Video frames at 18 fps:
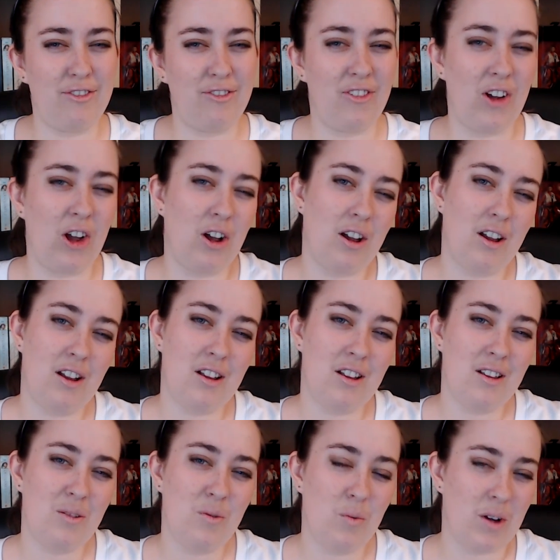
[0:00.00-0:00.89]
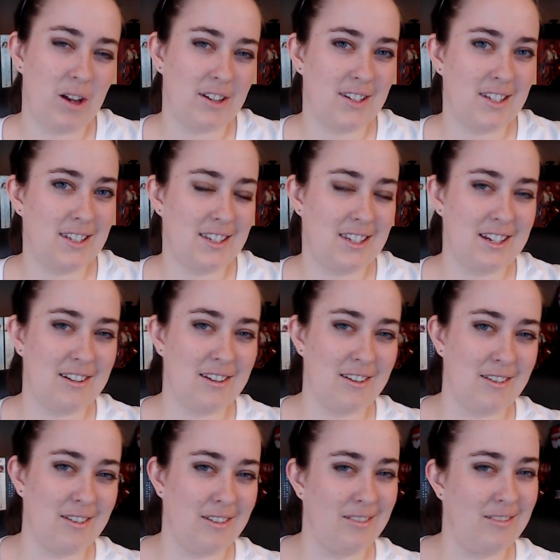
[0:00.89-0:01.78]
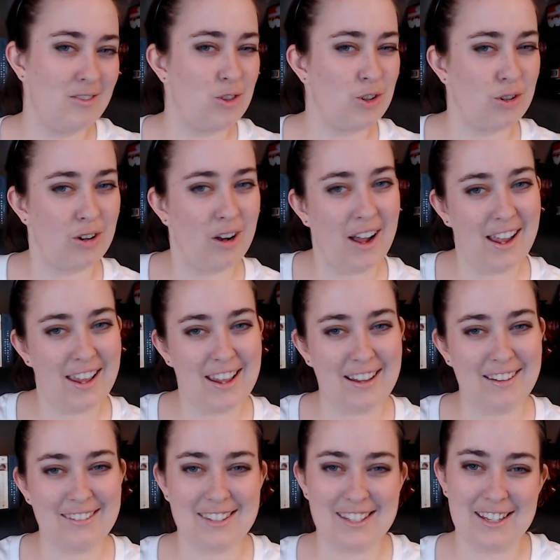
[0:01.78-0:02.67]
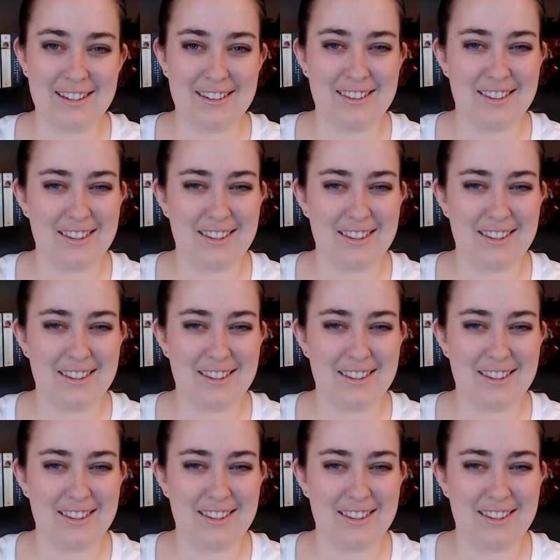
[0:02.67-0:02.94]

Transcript: fall while still trying to